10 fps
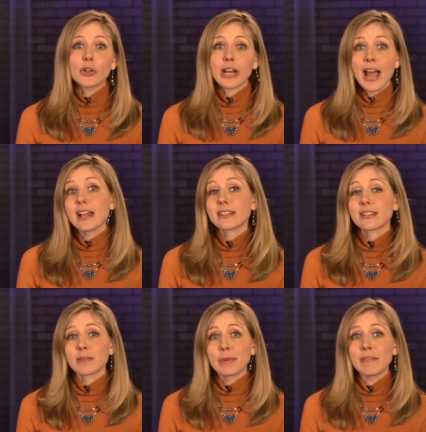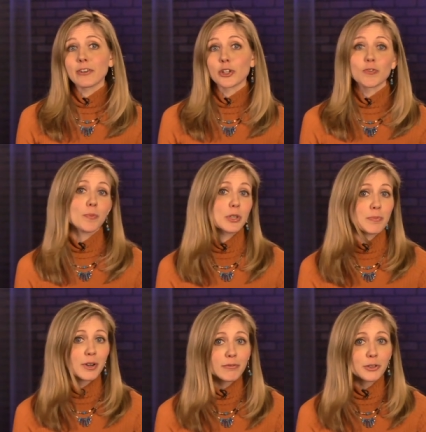you can access the Miiverse from a
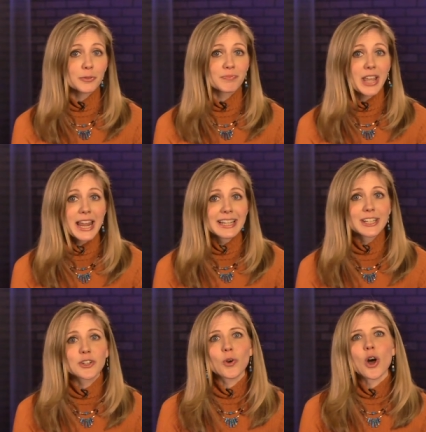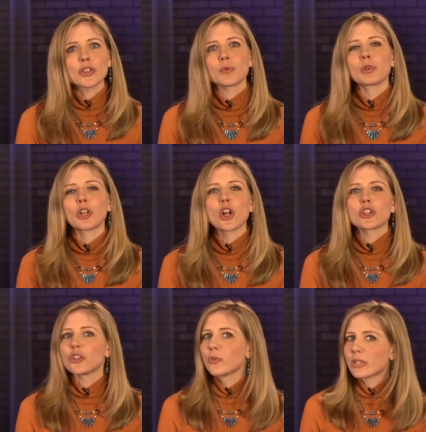smartphone. Nintendo also will
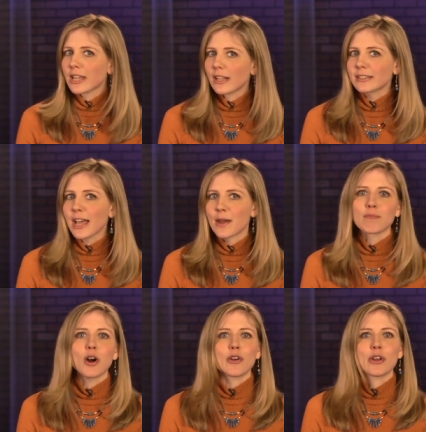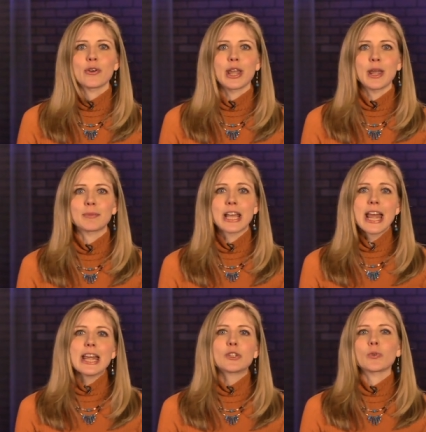launch new Zelda and Mario games.
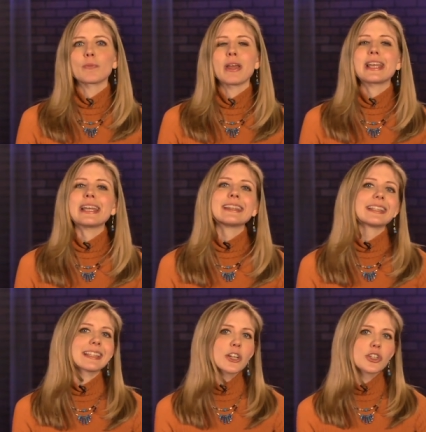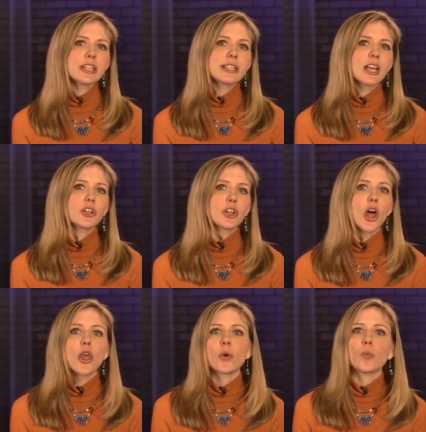It's remaking The Legend of
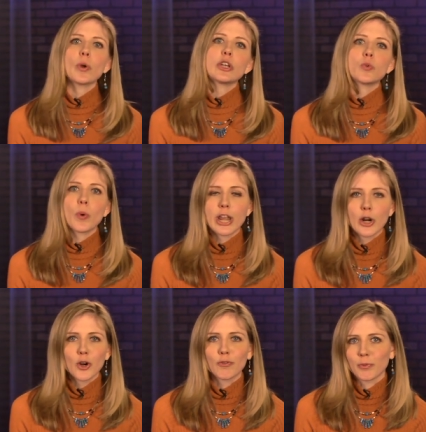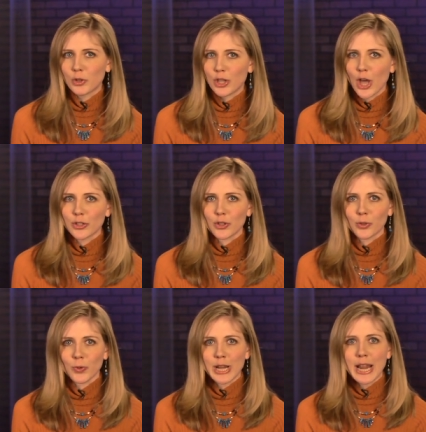Zelda The Wind Waker from
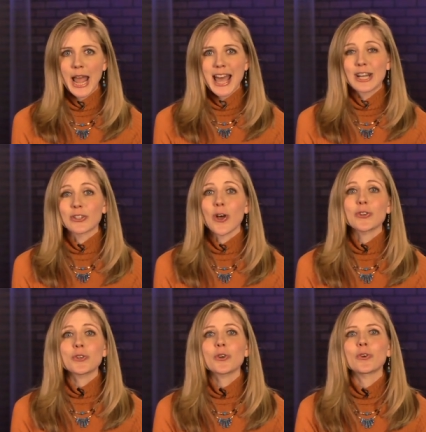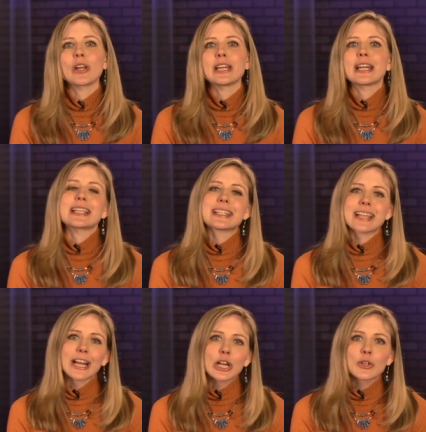2003 and has also created a
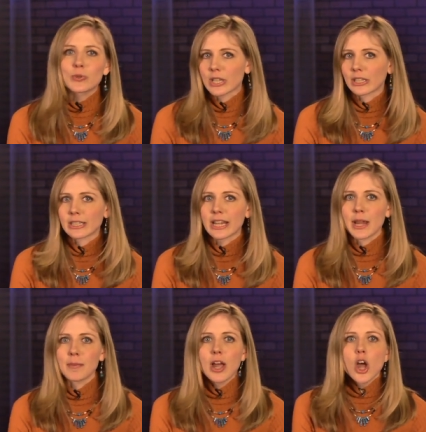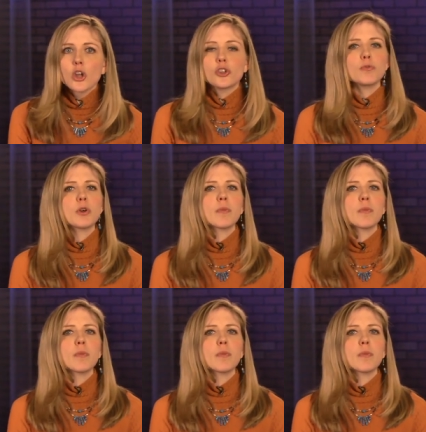second new Zelda game. Two more